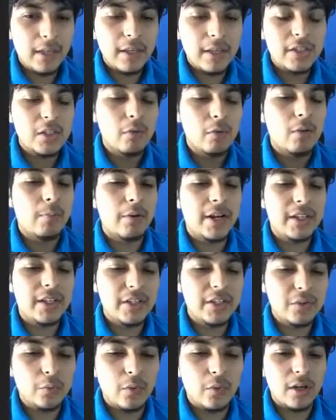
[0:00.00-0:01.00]
So what
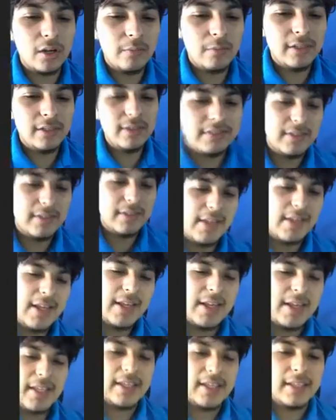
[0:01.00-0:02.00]
brackish water means
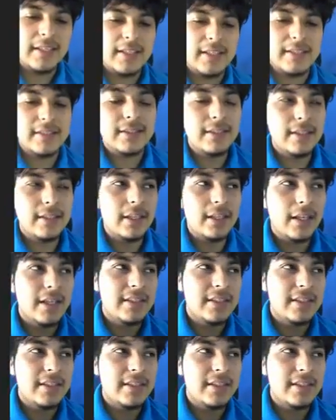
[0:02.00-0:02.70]
is